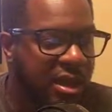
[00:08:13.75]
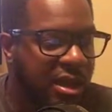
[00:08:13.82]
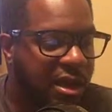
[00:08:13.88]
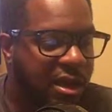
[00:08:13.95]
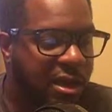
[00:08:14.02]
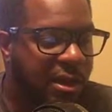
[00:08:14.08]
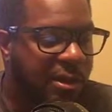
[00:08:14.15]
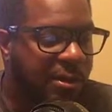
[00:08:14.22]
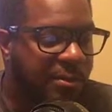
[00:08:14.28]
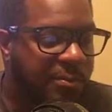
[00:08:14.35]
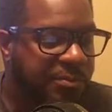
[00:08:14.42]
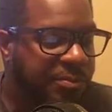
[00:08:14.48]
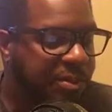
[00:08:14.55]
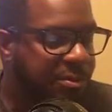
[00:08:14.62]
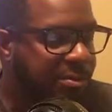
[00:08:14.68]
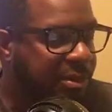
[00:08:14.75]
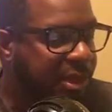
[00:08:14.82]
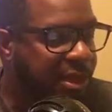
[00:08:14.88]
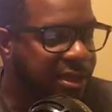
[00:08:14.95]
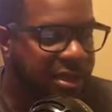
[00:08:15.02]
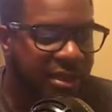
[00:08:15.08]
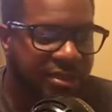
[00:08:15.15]

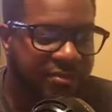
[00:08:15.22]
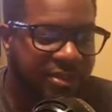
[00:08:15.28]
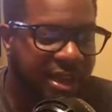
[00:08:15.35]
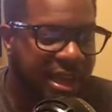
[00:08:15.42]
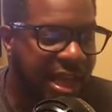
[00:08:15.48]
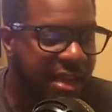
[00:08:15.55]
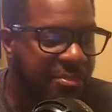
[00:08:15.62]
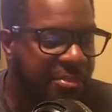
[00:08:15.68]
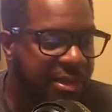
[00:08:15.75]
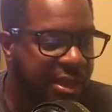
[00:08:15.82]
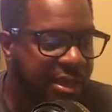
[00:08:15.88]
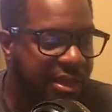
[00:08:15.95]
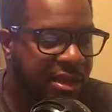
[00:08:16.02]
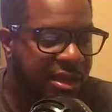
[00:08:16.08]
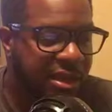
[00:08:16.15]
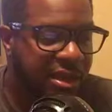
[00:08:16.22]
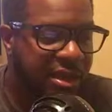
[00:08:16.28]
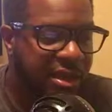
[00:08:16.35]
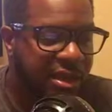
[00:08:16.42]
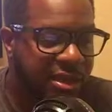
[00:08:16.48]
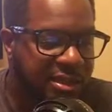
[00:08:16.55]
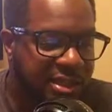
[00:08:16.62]
But if I got to pick
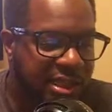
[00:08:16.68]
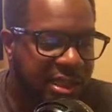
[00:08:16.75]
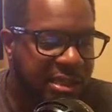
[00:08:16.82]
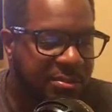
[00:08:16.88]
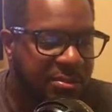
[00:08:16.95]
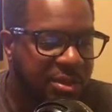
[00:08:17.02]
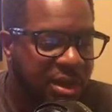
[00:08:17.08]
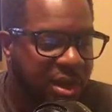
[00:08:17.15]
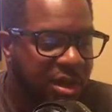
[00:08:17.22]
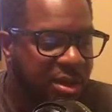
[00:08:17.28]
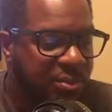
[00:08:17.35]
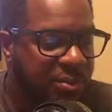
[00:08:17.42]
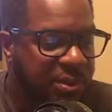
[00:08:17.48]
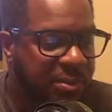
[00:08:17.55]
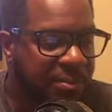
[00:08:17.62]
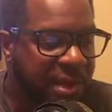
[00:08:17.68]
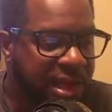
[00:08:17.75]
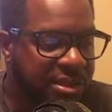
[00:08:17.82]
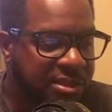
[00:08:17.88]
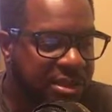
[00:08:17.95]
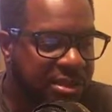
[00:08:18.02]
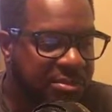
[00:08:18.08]
a team with the
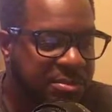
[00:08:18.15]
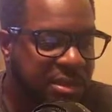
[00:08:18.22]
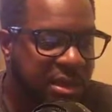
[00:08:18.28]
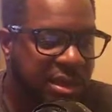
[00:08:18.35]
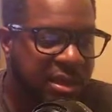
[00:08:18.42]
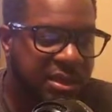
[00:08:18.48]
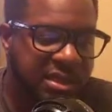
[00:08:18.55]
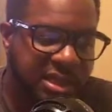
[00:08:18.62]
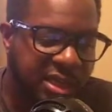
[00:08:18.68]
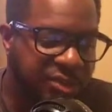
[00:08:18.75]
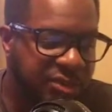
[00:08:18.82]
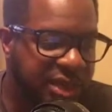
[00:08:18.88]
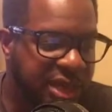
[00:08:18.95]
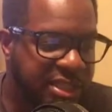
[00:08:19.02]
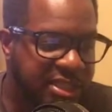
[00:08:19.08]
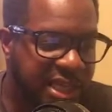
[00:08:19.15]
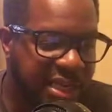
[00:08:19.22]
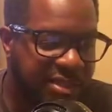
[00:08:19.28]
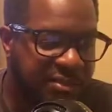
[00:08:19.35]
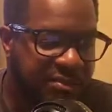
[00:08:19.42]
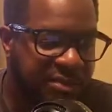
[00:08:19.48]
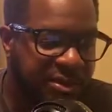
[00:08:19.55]
matchups, DeAndre at
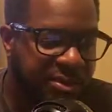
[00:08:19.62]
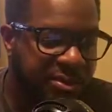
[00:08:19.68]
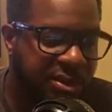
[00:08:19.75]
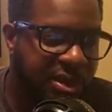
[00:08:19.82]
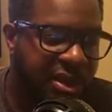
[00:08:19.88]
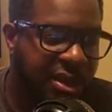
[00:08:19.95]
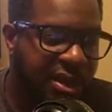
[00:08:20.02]
Jacksonville,